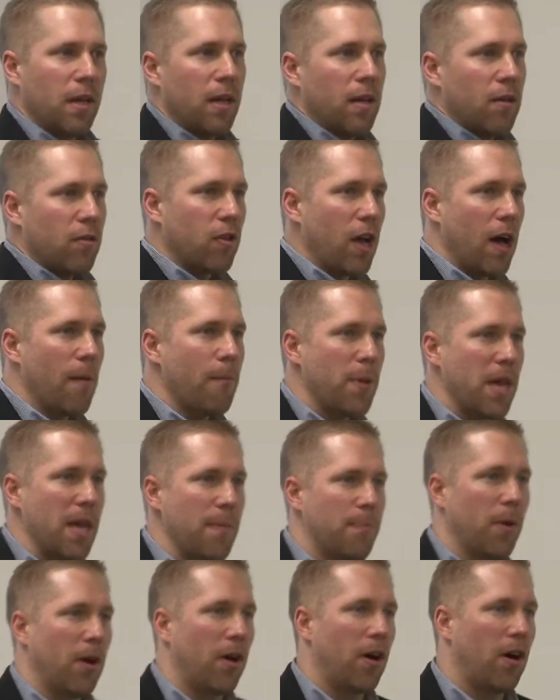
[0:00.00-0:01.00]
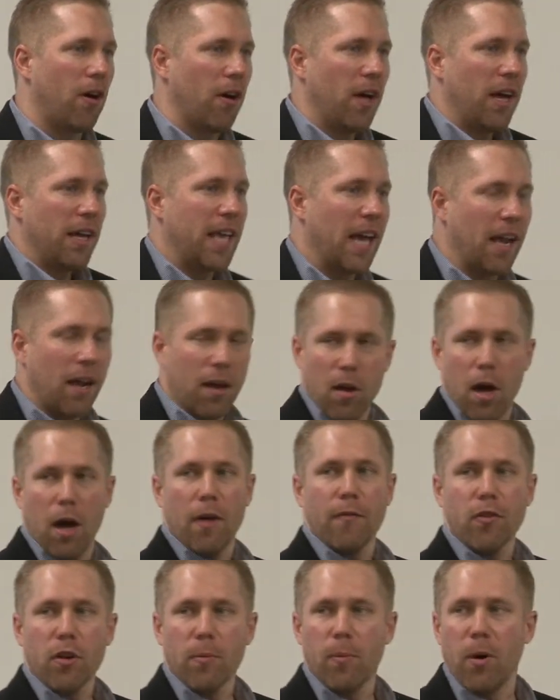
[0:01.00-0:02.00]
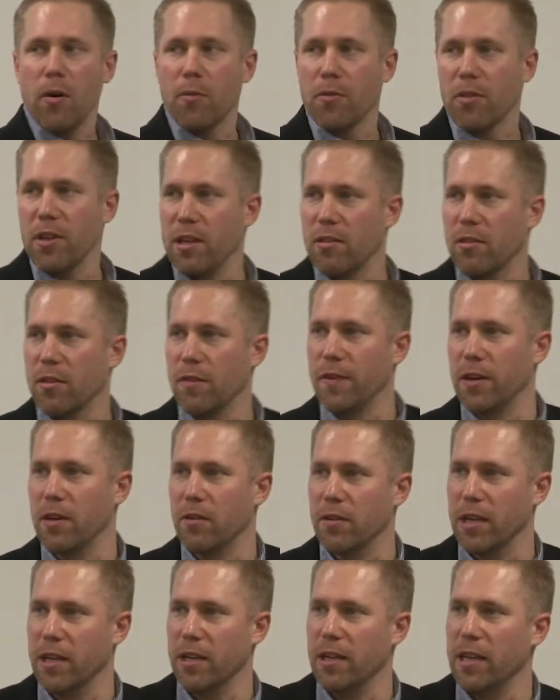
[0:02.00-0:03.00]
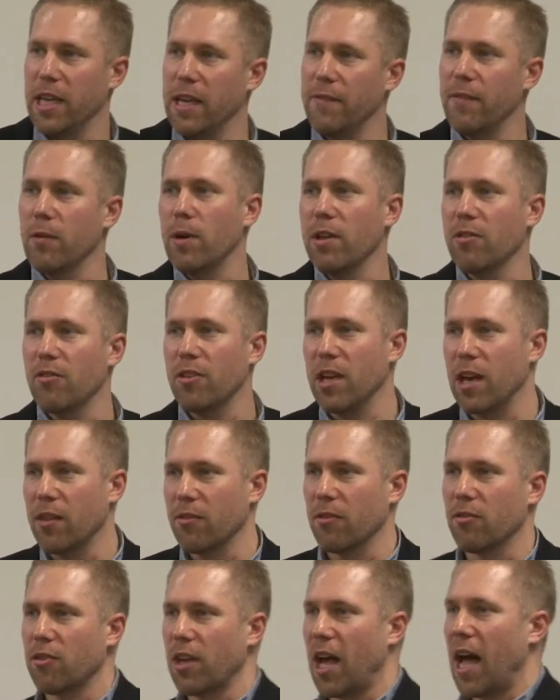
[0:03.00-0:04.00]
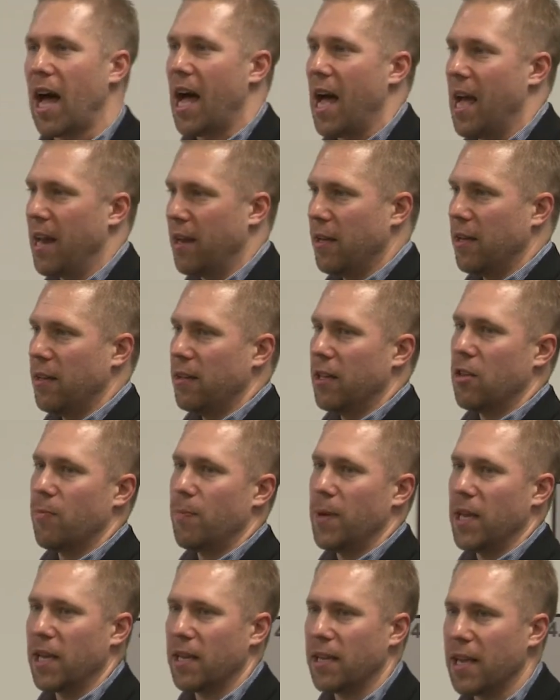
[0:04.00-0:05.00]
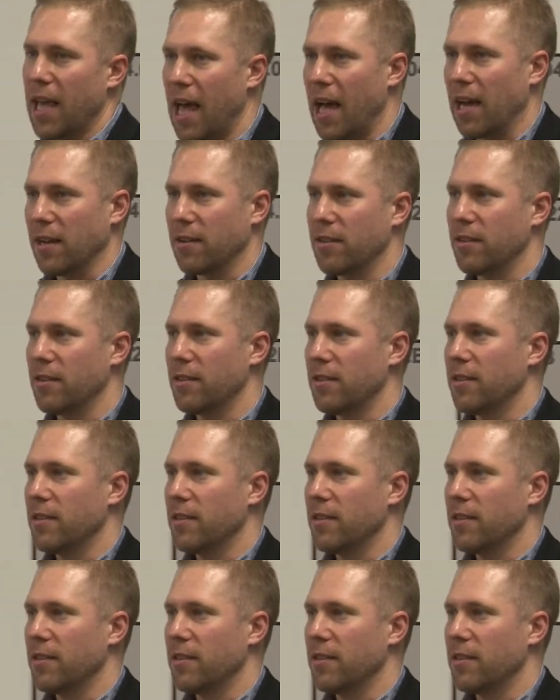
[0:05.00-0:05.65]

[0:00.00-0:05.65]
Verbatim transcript: Some people get uncomfortable with the incivility, even when it's the other side that's being attacked.